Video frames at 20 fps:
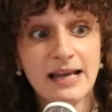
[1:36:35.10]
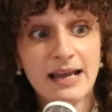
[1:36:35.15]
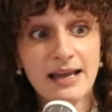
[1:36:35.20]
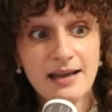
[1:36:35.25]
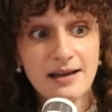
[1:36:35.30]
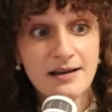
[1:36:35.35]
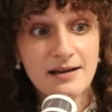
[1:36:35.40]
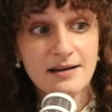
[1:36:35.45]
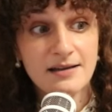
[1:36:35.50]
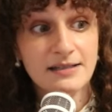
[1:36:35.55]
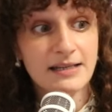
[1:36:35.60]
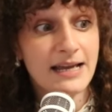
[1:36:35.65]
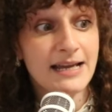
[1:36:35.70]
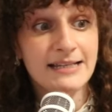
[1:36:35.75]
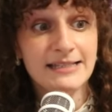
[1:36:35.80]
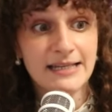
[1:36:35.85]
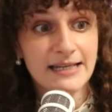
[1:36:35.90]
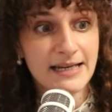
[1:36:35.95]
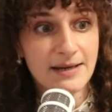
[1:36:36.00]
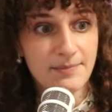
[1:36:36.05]
and
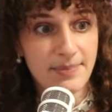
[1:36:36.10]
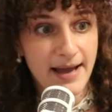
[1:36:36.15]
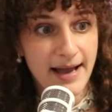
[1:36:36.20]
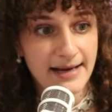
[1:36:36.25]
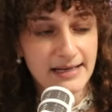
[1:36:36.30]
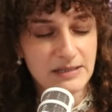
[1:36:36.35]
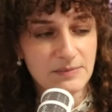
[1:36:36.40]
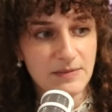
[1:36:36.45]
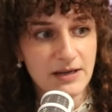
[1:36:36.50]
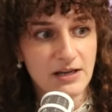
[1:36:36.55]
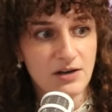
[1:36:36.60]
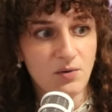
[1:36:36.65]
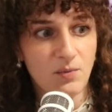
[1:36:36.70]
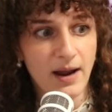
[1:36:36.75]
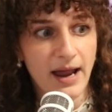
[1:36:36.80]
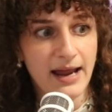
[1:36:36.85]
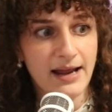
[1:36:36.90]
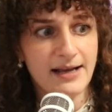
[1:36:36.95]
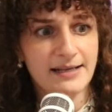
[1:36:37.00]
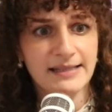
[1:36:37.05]
it did impact me in a
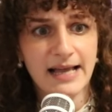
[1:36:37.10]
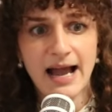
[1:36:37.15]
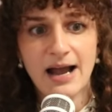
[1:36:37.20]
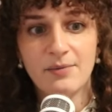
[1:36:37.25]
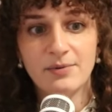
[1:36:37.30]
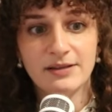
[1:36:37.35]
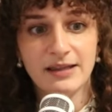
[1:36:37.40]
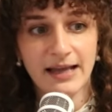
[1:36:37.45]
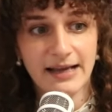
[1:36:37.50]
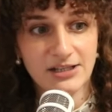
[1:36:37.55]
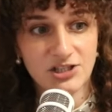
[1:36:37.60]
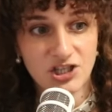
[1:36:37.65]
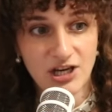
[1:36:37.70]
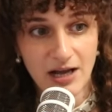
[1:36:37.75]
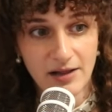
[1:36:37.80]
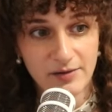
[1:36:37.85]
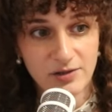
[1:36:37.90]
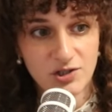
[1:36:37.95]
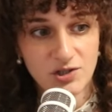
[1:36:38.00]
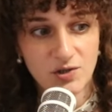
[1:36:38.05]
way because I would like
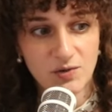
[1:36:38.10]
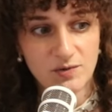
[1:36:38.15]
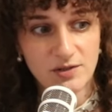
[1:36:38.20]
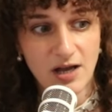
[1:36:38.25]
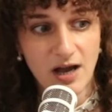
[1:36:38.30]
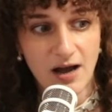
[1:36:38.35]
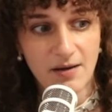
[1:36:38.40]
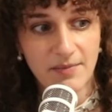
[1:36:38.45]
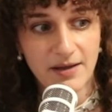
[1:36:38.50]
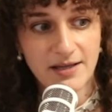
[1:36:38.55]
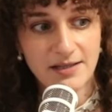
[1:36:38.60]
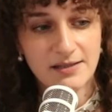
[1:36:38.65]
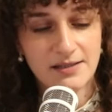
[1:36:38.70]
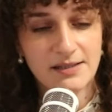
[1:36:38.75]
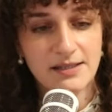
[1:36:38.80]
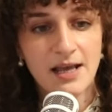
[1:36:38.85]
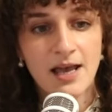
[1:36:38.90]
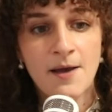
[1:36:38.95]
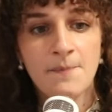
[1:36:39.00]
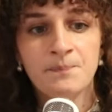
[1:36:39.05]
challenge those
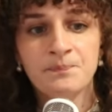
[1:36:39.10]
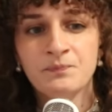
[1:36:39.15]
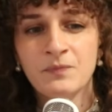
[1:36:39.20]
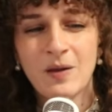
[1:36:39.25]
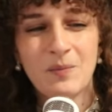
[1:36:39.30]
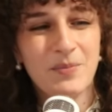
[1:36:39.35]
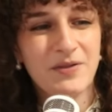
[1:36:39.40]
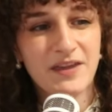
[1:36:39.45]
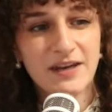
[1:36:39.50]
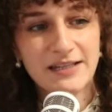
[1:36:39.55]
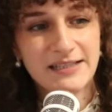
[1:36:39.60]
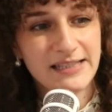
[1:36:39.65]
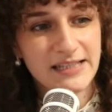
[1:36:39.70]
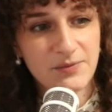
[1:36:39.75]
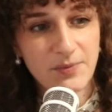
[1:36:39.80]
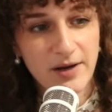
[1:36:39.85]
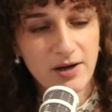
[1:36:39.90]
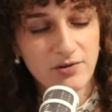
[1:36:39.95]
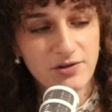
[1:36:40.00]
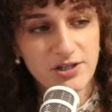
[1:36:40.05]
comments. But then it
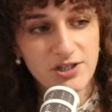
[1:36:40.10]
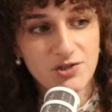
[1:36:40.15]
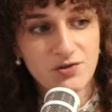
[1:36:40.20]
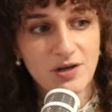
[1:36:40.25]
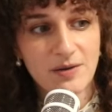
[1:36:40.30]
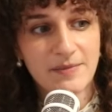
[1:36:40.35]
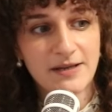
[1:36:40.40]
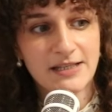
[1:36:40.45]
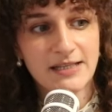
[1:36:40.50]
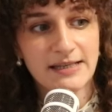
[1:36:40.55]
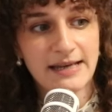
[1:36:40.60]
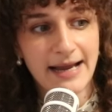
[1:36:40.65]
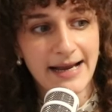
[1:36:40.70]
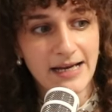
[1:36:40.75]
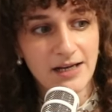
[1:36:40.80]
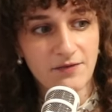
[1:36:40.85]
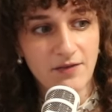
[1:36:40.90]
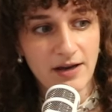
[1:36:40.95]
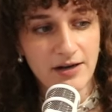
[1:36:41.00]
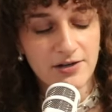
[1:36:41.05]
derailed the stream into
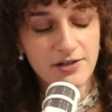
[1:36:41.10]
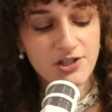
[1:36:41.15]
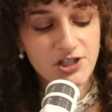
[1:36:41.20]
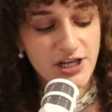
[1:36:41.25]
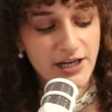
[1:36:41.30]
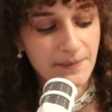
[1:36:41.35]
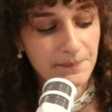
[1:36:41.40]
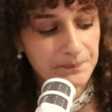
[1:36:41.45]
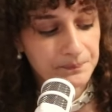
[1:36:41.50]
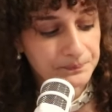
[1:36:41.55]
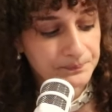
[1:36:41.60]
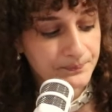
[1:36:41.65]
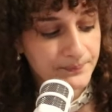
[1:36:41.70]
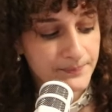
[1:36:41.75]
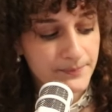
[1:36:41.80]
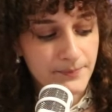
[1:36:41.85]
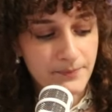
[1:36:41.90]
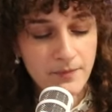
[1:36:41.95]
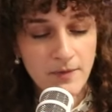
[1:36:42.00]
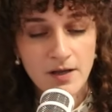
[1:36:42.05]
negative energy.
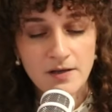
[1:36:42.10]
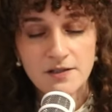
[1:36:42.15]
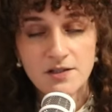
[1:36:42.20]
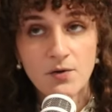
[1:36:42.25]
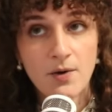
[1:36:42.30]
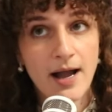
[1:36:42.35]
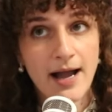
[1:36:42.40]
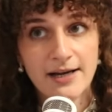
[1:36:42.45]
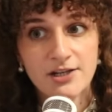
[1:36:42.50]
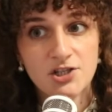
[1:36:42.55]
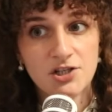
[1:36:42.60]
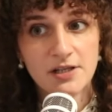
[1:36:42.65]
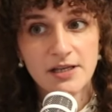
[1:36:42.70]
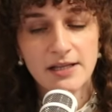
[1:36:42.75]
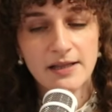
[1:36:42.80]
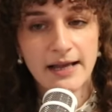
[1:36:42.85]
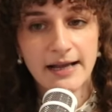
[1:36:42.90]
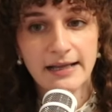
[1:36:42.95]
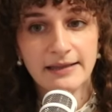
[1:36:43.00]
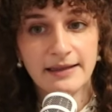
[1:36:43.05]
So actually,
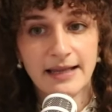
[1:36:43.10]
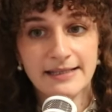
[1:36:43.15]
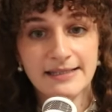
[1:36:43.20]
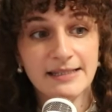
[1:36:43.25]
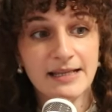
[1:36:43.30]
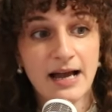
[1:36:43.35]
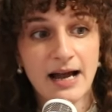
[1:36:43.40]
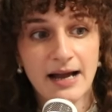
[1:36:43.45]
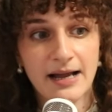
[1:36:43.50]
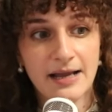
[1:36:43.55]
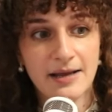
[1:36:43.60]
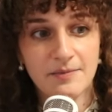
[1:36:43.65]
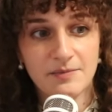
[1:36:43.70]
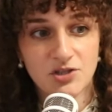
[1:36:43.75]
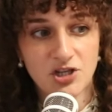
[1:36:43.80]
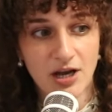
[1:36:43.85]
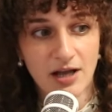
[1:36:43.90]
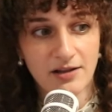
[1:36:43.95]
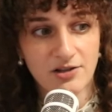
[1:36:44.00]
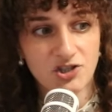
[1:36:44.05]
like unless I'm
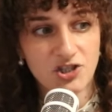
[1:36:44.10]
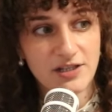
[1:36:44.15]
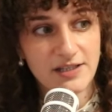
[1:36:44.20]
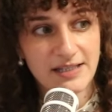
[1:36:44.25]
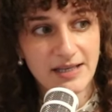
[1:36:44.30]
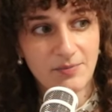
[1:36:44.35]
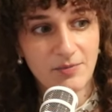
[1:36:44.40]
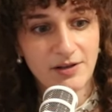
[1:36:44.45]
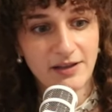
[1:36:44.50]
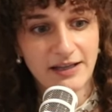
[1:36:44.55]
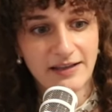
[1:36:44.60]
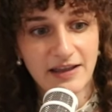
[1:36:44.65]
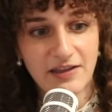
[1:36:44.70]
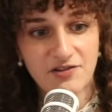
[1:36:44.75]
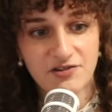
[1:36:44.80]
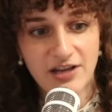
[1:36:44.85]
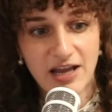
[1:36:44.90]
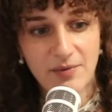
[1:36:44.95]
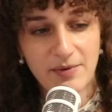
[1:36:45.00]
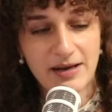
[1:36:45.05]
challenging someone, like the
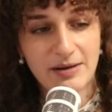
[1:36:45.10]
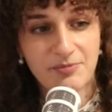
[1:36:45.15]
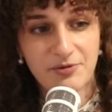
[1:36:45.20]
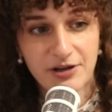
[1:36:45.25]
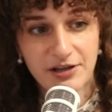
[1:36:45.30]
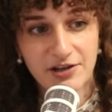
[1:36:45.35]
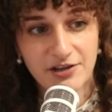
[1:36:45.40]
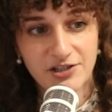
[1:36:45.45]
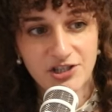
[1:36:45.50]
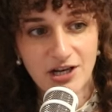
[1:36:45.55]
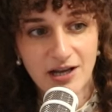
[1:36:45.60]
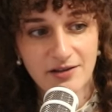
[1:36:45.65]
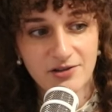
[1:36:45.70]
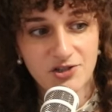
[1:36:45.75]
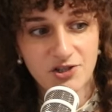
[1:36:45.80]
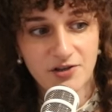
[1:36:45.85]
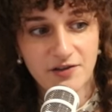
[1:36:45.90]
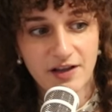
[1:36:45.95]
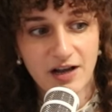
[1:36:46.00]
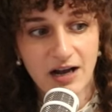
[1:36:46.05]
other day we had a pretty good
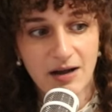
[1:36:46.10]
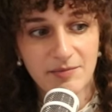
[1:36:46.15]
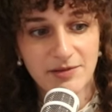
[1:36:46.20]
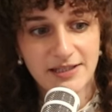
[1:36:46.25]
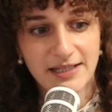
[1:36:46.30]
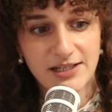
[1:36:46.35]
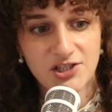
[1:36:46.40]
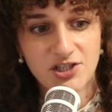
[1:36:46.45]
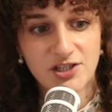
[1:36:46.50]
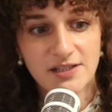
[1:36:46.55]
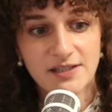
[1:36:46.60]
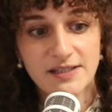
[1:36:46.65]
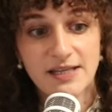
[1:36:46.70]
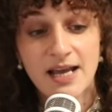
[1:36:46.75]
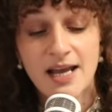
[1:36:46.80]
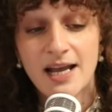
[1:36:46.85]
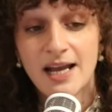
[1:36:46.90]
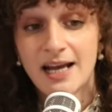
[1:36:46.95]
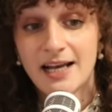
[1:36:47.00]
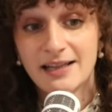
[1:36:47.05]
challenger in the comment sections,
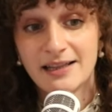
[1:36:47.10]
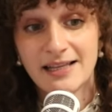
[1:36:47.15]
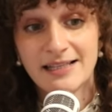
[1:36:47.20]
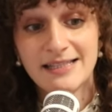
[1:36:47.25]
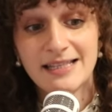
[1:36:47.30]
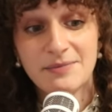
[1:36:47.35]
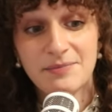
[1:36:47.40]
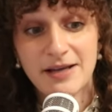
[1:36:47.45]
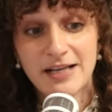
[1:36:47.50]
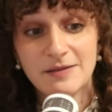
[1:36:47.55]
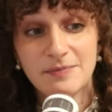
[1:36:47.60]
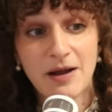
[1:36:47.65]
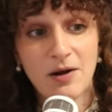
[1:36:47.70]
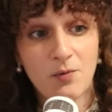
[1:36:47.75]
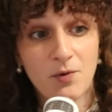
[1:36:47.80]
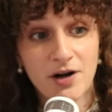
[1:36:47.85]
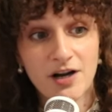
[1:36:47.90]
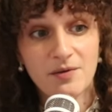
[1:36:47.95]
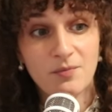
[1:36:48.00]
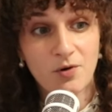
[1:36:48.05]
unless it makes my
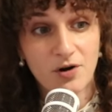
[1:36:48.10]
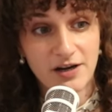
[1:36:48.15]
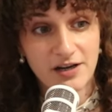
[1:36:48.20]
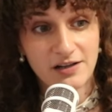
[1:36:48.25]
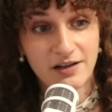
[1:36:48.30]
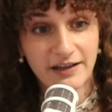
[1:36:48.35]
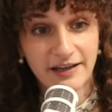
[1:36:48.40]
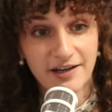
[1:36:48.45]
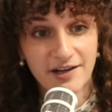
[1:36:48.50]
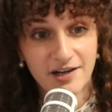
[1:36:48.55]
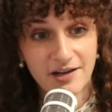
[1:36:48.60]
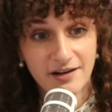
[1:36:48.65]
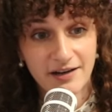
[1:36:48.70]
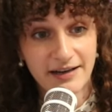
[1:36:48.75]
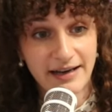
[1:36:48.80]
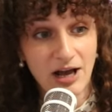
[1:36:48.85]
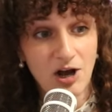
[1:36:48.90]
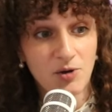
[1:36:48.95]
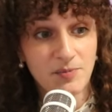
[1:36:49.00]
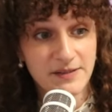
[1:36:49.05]
work more clear
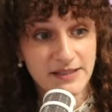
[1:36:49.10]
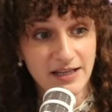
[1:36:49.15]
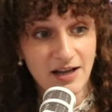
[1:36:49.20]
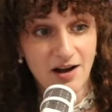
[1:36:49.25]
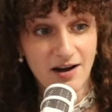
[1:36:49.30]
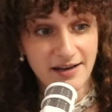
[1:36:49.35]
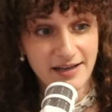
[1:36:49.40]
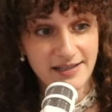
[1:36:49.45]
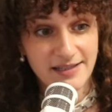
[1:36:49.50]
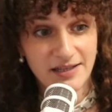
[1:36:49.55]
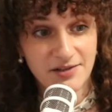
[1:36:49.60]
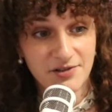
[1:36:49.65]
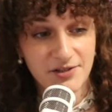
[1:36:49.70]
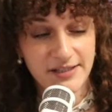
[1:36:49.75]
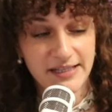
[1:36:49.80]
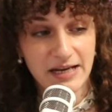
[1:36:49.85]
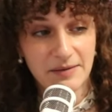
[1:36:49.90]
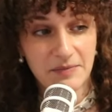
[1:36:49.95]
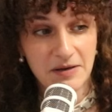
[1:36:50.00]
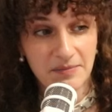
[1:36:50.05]
and helps the audience
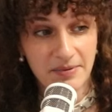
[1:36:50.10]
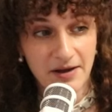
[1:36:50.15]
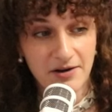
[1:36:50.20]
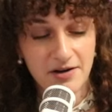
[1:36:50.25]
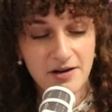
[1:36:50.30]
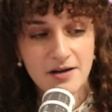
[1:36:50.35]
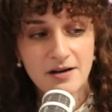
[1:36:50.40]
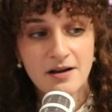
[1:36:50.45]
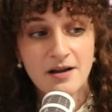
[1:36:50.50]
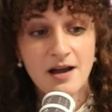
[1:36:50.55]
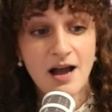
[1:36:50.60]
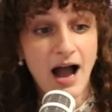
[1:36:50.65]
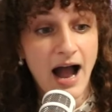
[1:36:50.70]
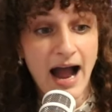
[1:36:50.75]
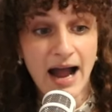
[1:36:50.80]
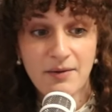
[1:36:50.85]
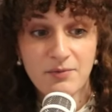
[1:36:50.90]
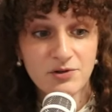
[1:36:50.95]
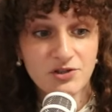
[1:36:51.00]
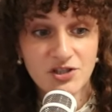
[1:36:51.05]
understand me better,
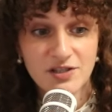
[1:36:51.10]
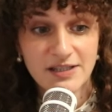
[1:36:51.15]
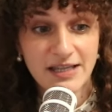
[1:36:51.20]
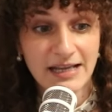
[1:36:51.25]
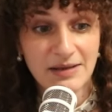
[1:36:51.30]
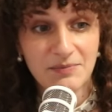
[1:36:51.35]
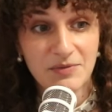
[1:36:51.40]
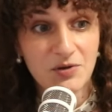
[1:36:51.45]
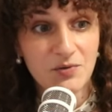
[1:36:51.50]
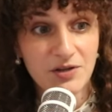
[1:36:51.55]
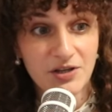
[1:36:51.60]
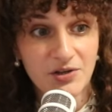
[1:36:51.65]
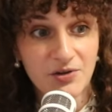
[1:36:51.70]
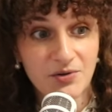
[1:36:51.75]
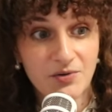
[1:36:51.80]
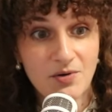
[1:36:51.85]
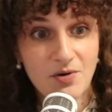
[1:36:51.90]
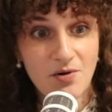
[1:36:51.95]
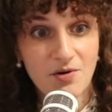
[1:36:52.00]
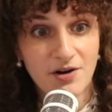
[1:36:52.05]
I will just like mute you
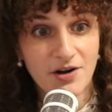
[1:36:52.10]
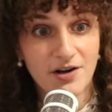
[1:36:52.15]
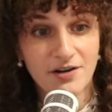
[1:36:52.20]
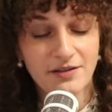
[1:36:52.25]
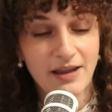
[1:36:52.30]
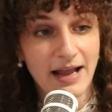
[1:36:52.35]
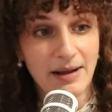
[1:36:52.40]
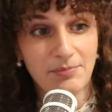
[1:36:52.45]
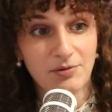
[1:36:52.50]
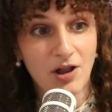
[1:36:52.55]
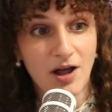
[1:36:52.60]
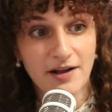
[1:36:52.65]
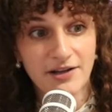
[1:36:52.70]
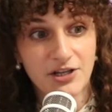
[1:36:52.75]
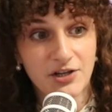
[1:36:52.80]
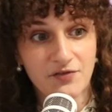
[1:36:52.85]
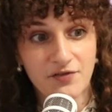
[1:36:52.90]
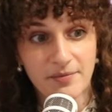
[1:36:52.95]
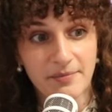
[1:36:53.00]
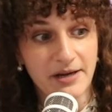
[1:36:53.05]
or like block
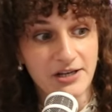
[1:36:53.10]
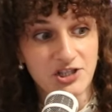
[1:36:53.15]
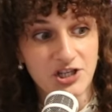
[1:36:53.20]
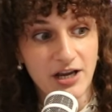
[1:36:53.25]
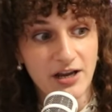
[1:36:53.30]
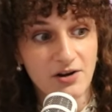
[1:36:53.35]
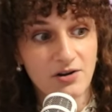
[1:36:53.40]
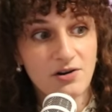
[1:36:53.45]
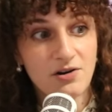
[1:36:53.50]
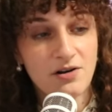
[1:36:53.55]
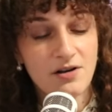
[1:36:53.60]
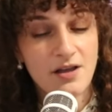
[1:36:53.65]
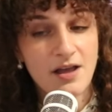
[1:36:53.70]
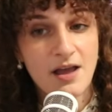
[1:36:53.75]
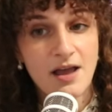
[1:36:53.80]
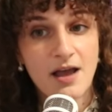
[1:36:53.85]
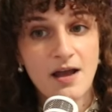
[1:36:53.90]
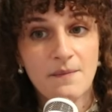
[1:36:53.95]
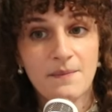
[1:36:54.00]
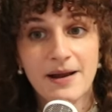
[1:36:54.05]
you from my channel
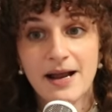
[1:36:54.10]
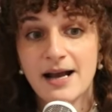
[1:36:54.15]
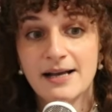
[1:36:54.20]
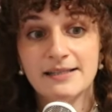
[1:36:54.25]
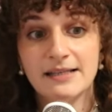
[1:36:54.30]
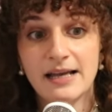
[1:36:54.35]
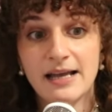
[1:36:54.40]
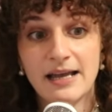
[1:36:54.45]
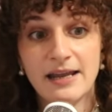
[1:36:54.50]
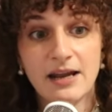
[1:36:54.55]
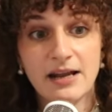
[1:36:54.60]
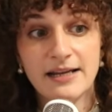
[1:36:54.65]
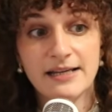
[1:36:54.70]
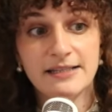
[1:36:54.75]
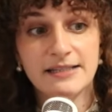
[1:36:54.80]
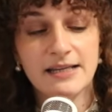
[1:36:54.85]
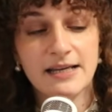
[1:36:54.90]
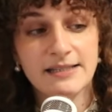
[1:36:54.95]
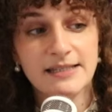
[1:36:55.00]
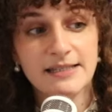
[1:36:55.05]
because it,
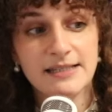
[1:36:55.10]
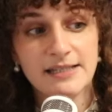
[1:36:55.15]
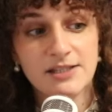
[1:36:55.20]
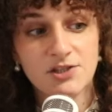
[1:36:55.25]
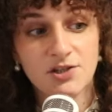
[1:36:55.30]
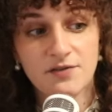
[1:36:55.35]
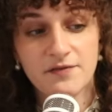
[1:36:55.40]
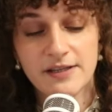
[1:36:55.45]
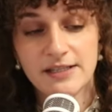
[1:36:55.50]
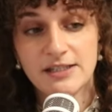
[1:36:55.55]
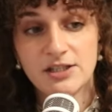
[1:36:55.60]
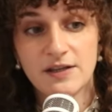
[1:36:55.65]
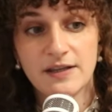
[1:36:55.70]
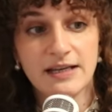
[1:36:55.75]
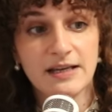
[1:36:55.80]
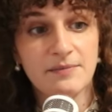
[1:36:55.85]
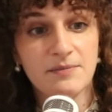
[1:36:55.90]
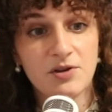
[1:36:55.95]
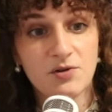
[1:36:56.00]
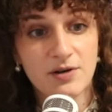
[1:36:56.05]
it does a disservice to the
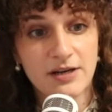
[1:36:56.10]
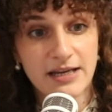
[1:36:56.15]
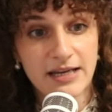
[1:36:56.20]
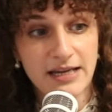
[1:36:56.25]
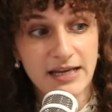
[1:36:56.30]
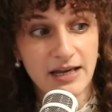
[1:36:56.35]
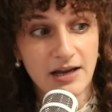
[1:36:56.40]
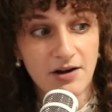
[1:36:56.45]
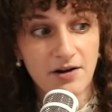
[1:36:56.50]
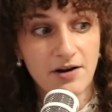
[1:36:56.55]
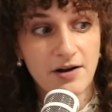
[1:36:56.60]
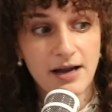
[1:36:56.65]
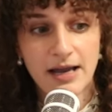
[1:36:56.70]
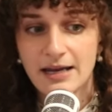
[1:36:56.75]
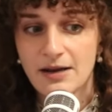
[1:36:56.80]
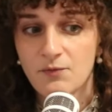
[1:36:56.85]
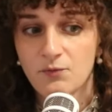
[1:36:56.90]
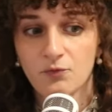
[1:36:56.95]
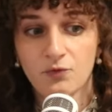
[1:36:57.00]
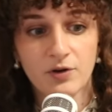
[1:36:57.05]
community here
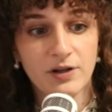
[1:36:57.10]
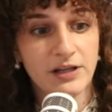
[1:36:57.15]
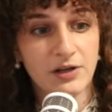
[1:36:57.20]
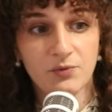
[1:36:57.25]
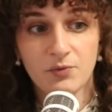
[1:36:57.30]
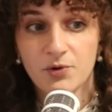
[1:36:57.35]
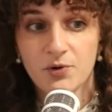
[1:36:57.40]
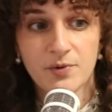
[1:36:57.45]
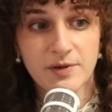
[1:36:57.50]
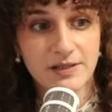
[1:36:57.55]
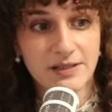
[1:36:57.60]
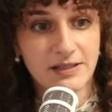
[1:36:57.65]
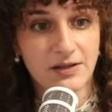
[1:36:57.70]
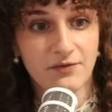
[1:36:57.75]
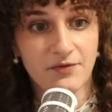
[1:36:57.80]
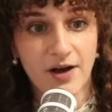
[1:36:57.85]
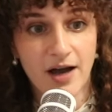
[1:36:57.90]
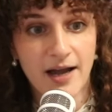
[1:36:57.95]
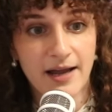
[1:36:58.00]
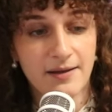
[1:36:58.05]
and it really ruins the
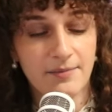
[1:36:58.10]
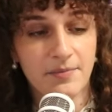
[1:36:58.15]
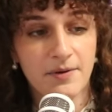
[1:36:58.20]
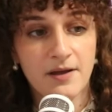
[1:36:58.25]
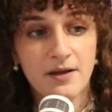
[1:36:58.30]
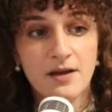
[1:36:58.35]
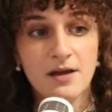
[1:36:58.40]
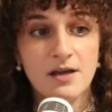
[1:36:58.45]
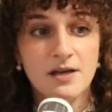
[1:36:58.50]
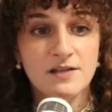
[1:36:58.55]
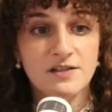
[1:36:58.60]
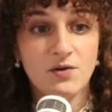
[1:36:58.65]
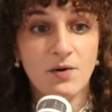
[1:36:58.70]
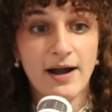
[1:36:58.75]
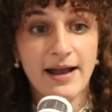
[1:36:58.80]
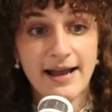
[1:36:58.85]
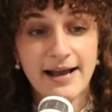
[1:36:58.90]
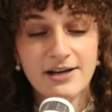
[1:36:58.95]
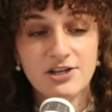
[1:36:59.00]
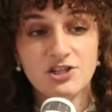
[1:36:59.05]
vibe. So
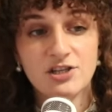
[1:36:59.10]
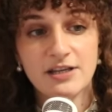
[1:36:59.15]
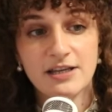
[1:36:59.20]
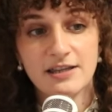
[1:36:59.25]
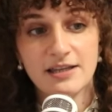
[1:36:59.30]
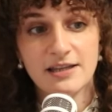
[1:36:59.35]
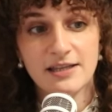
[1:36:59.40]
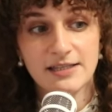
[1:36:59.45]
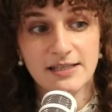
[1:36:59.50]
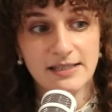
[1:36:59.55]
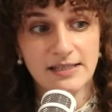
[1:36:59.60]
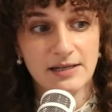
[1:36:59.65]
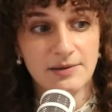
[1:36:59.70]
I actually think this is an